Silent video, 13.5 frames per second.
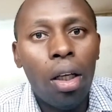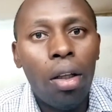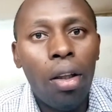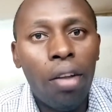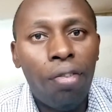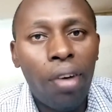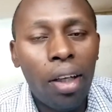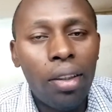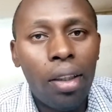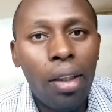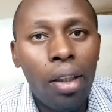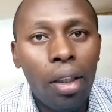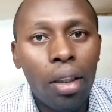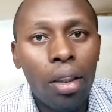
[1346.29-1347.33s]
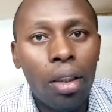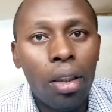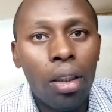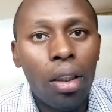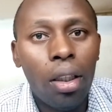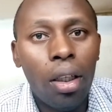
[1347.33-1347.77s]
the first thing
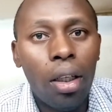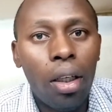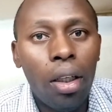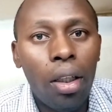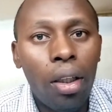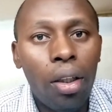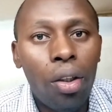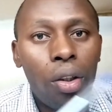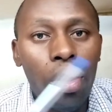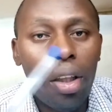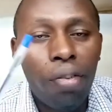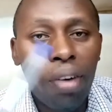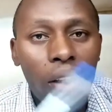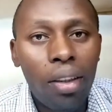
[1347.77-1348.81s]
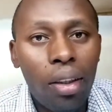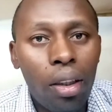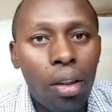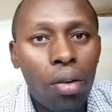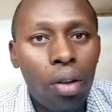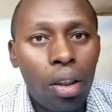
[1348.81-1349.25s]

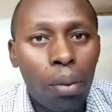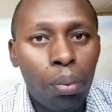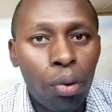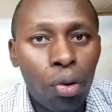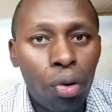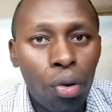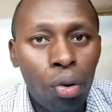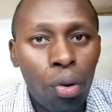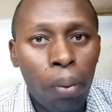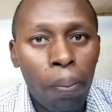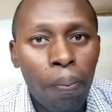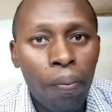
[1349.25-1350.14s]
you're supposed to do,